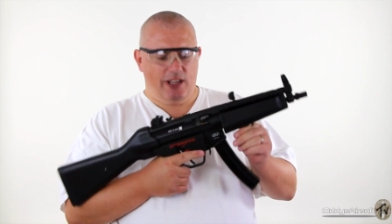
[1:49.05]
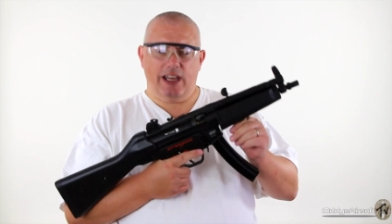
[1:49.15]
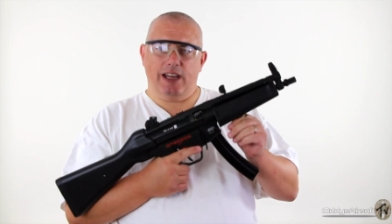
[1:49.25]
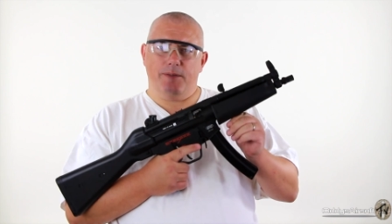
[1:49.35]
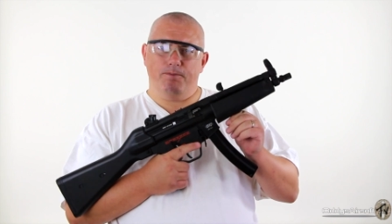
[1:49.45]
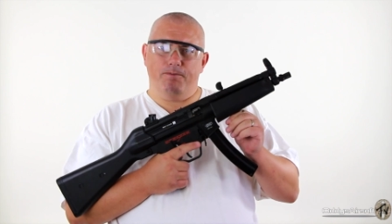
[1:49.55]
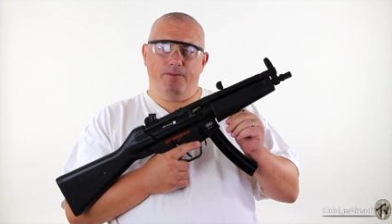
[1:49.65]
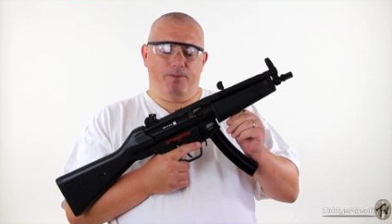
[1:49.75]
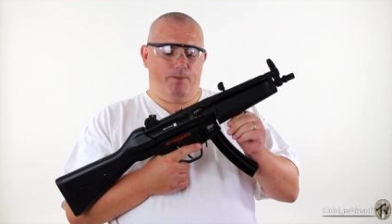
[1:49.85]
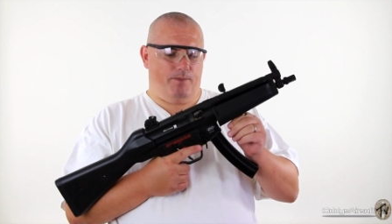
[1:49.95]
Um,
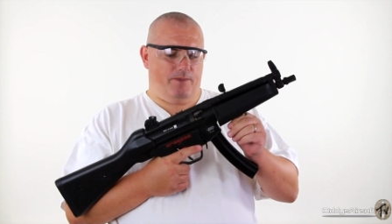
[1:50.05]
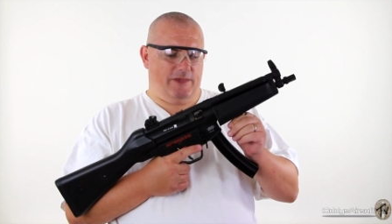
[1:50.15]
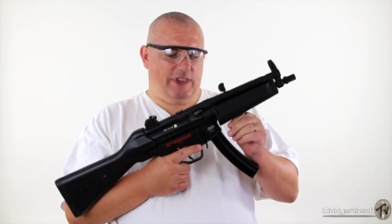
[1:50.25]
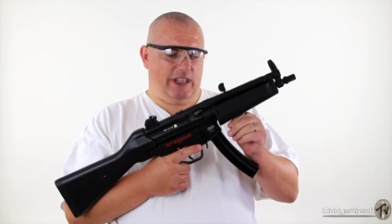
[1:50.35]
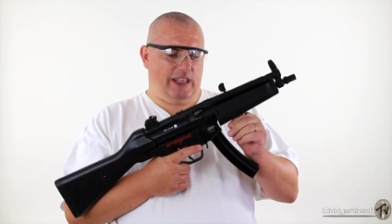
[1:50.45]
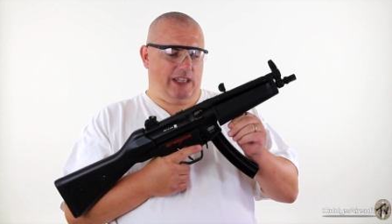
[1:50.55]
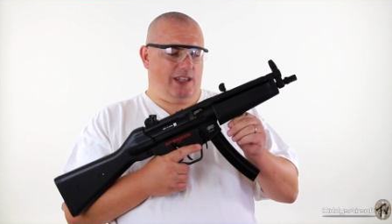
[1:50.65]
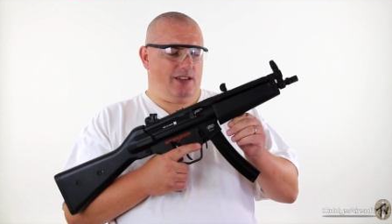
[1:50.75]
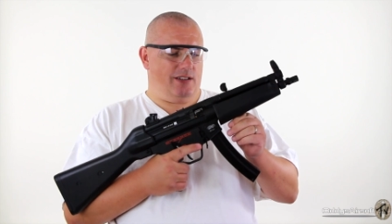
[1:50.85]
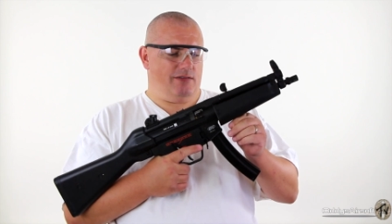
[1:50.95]
the